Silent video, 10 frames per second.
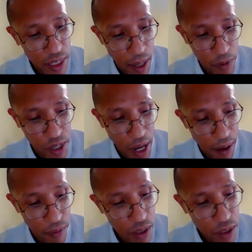time is
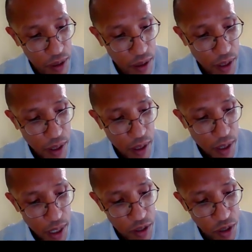average
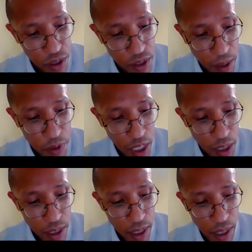is our
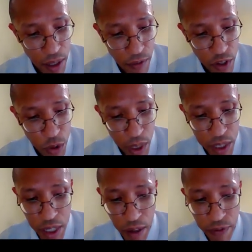subject, and the inventory at
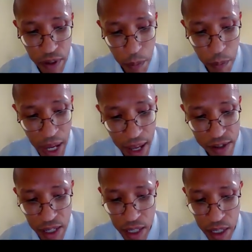shelf
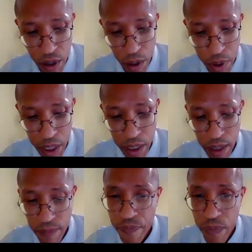capacity is our
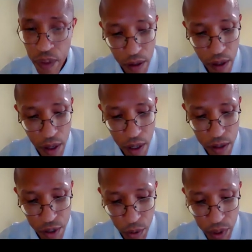predicate.
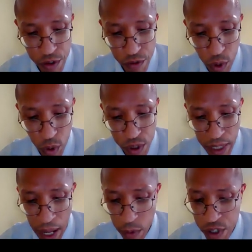So these rules
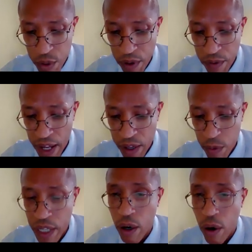allow us to
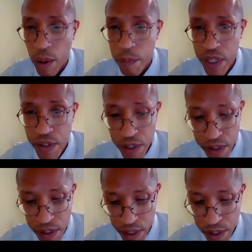evaluate our
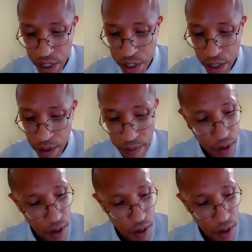business decision.